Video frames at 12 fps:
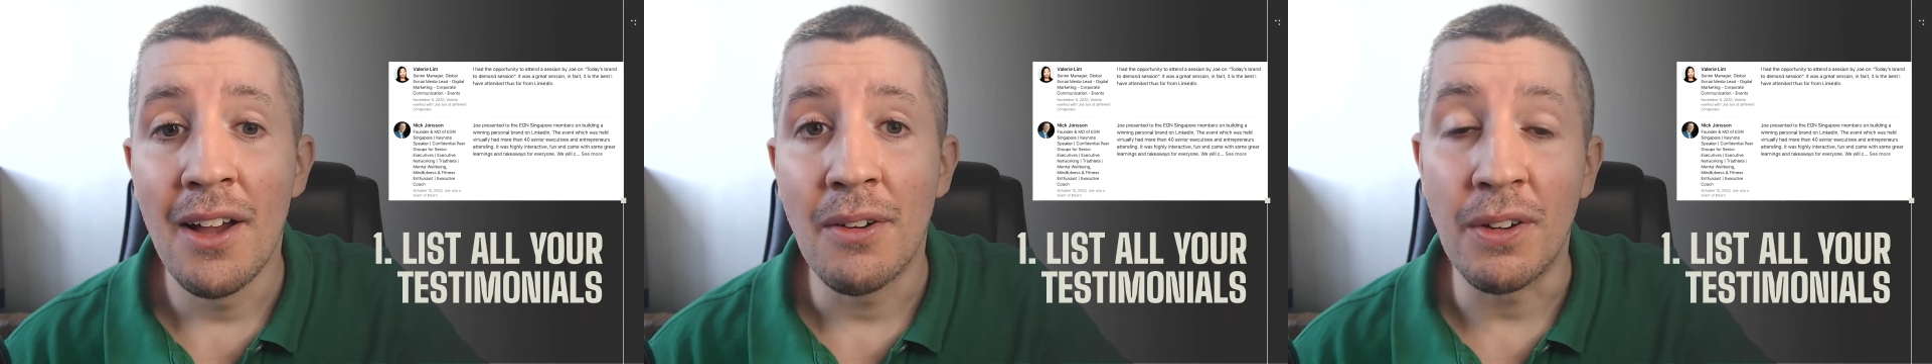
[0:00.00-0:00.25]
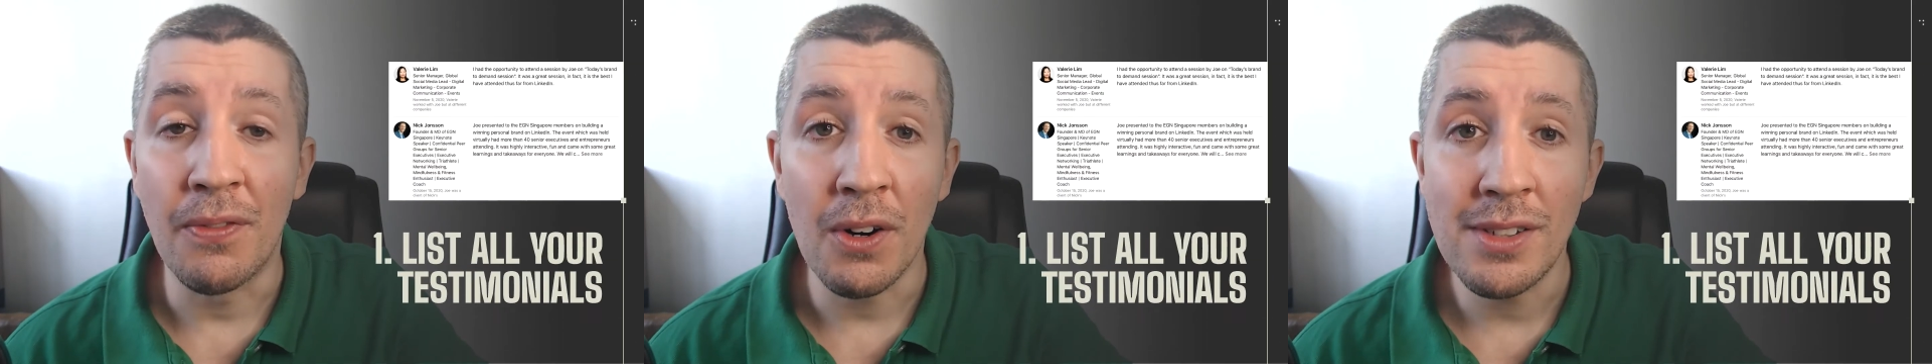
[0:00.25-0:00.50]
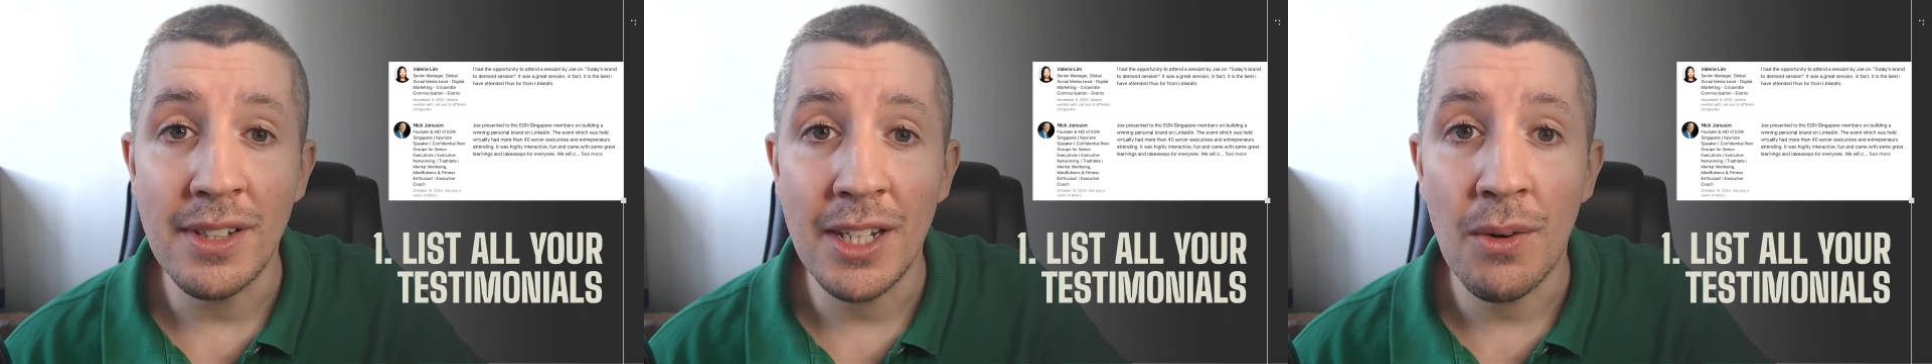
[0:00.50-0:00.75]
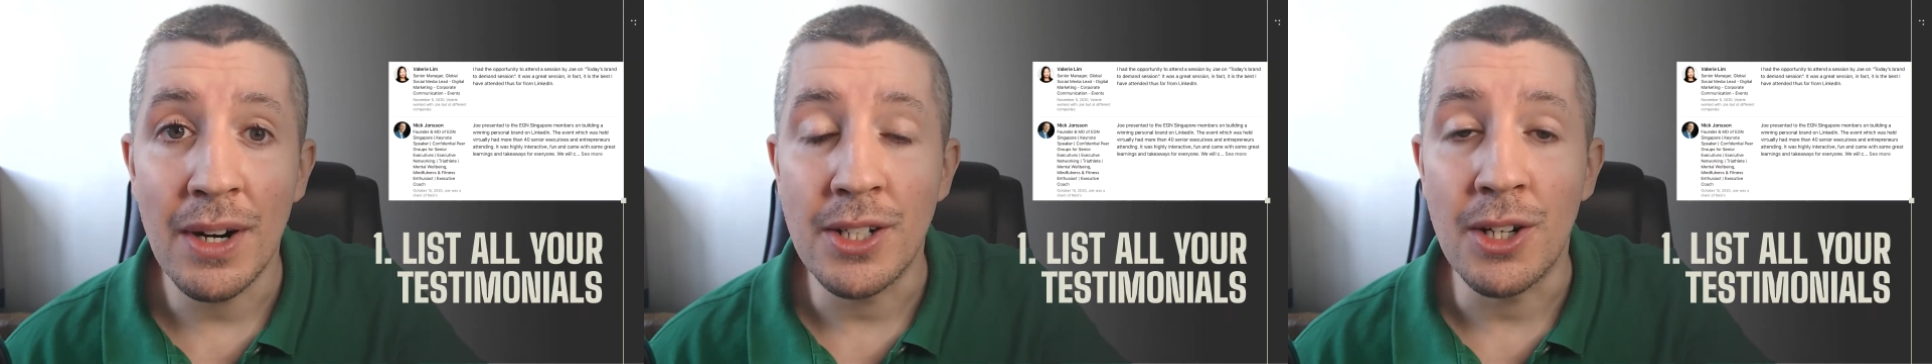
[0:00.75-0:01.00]
The first thing you
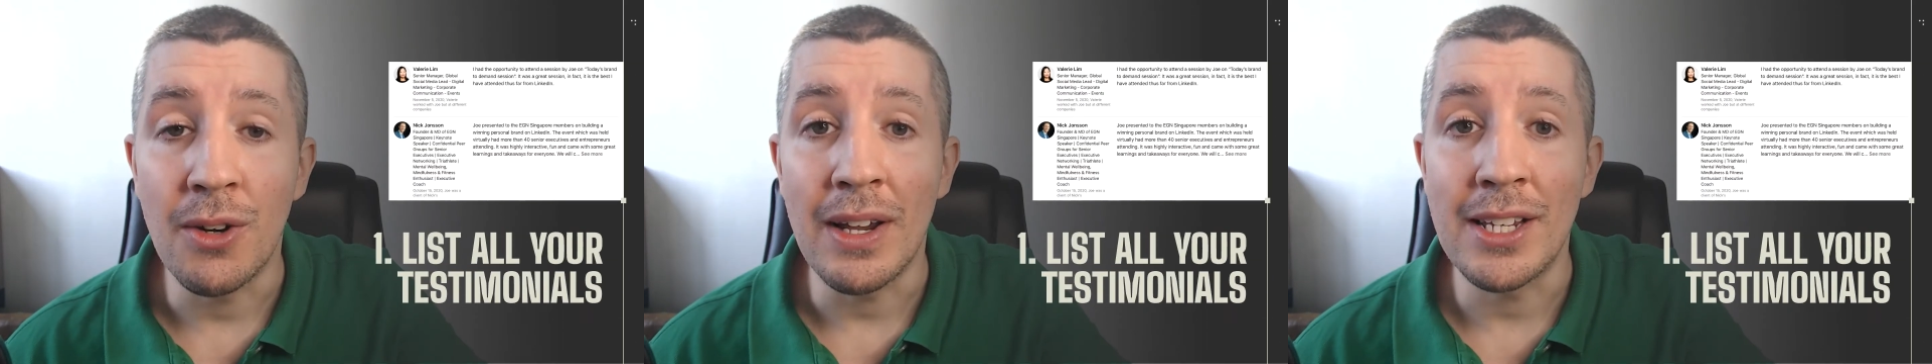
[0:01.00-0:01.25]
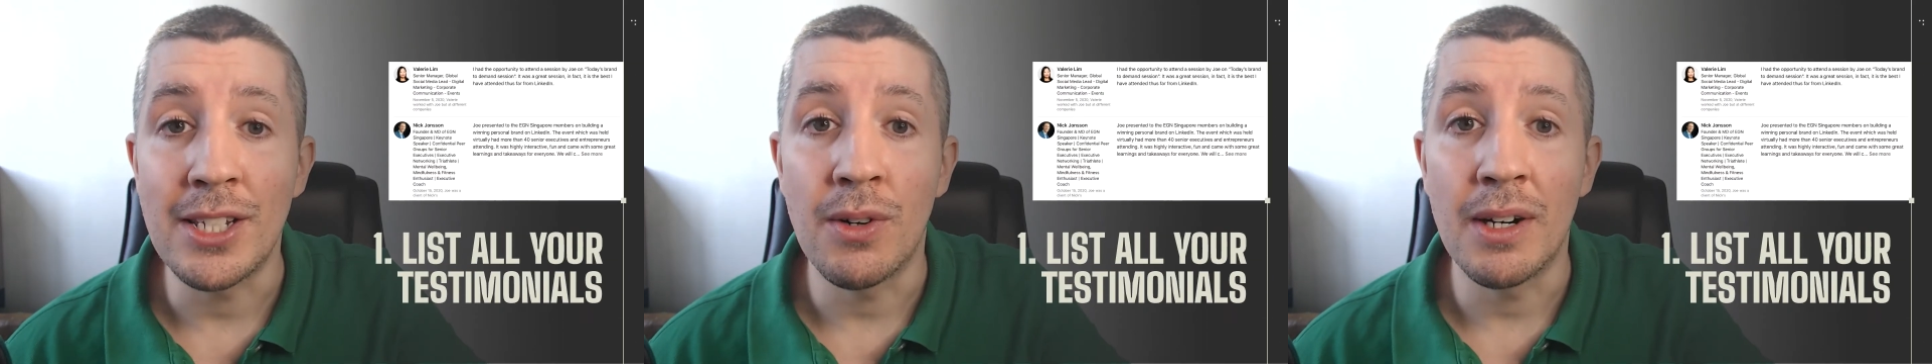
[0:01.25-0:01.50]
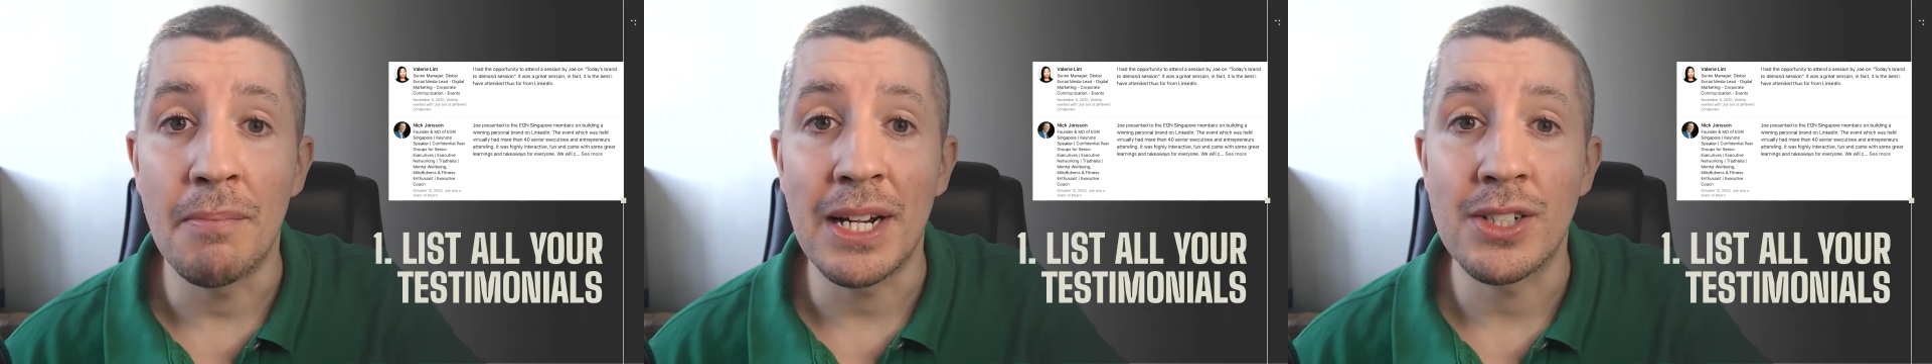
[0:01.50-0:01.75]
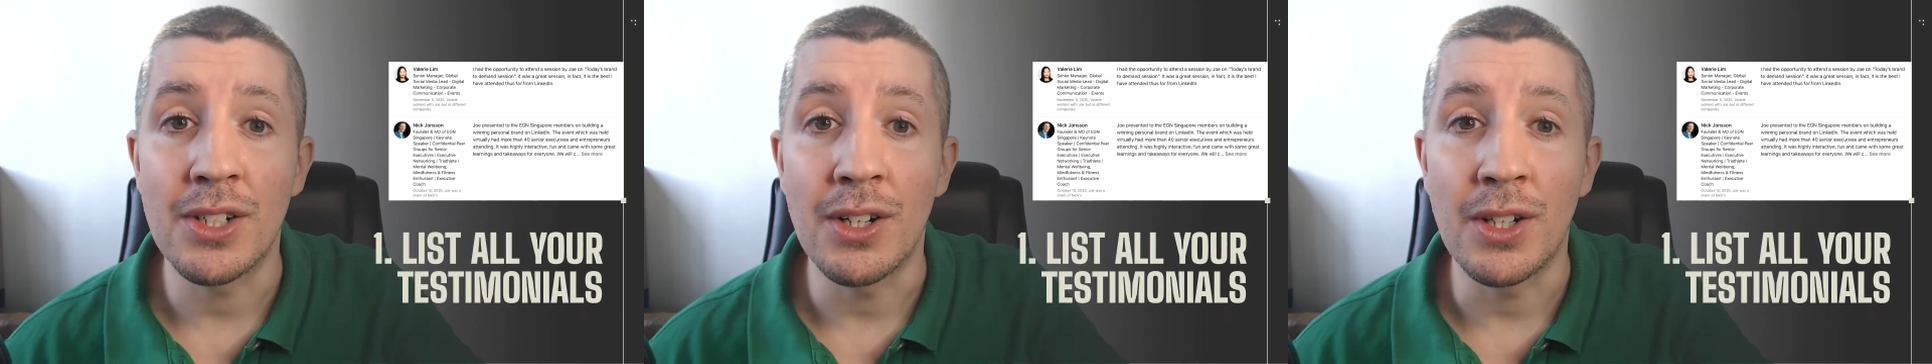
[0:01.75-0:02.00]
want to do is you want to make
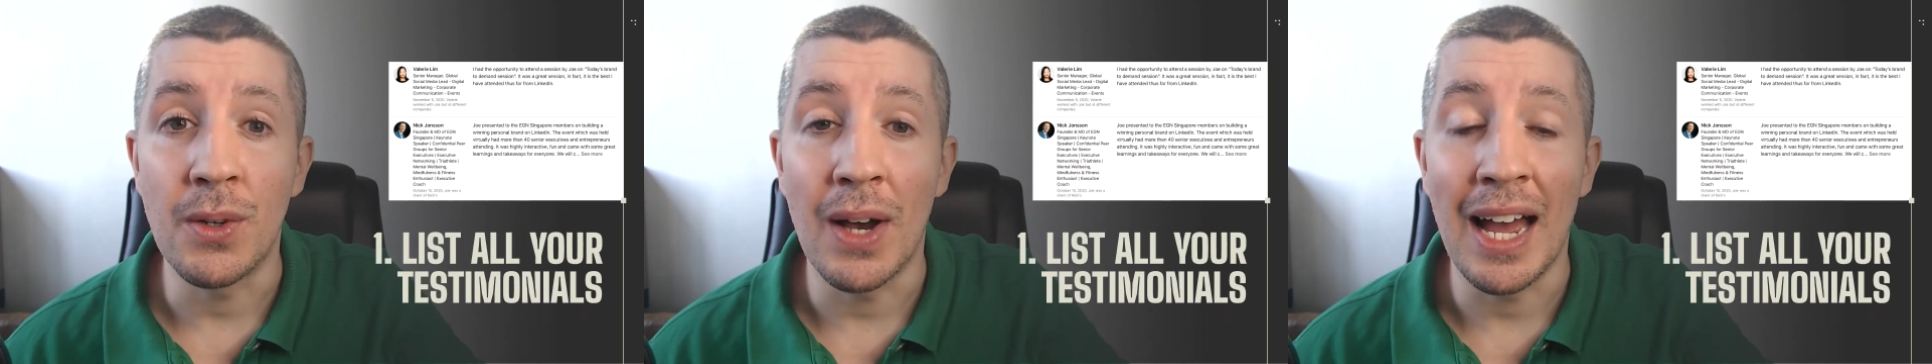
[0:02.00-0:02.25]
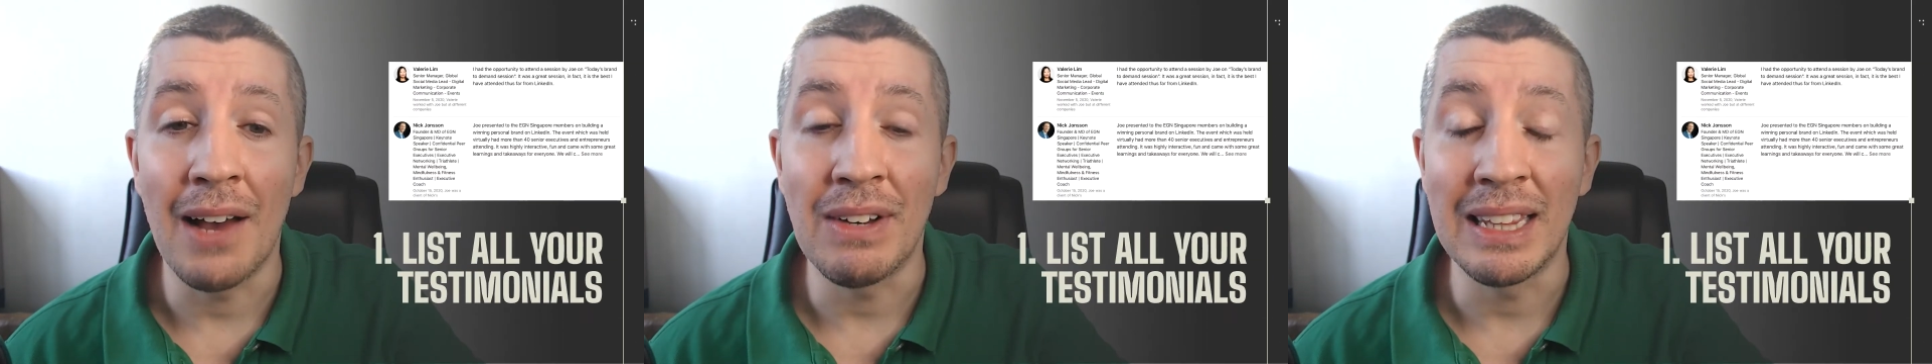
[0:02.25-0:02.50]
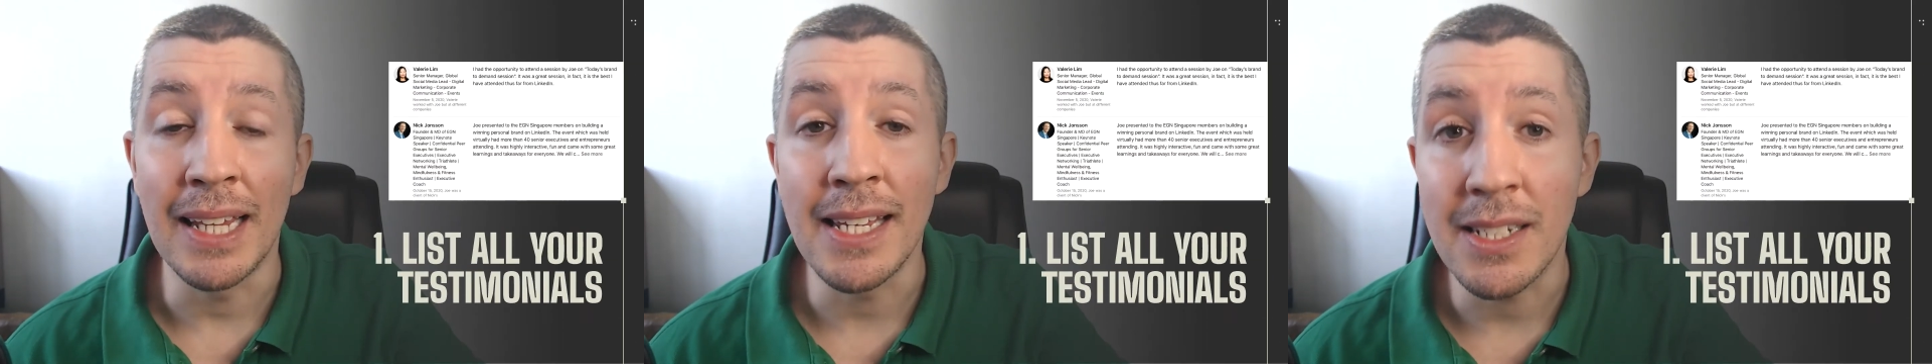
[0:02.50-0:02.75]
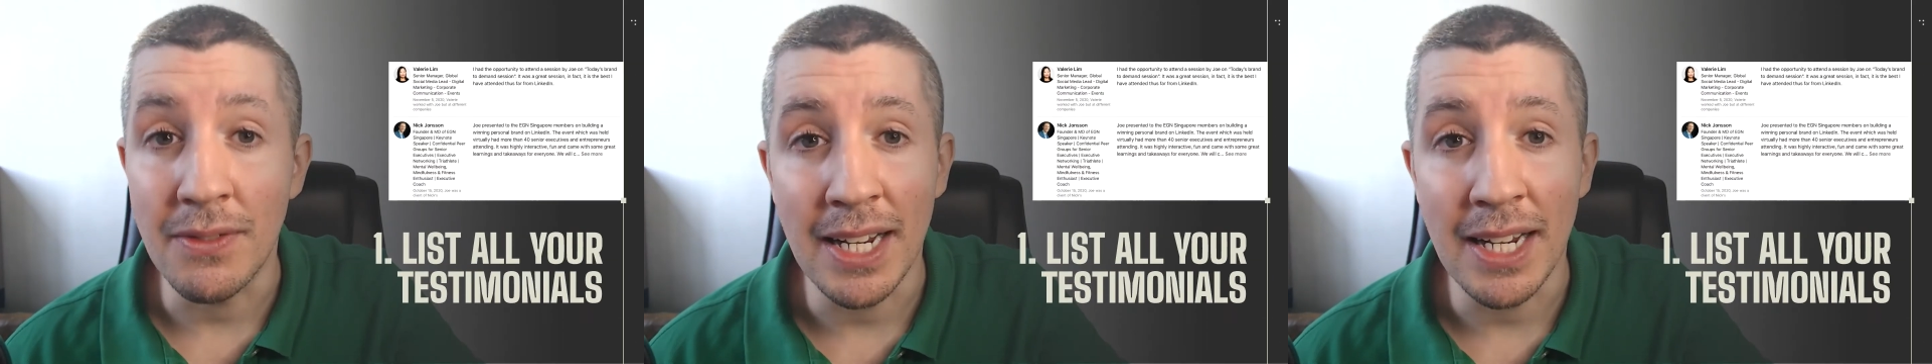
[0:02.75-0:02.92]
sure you have a list of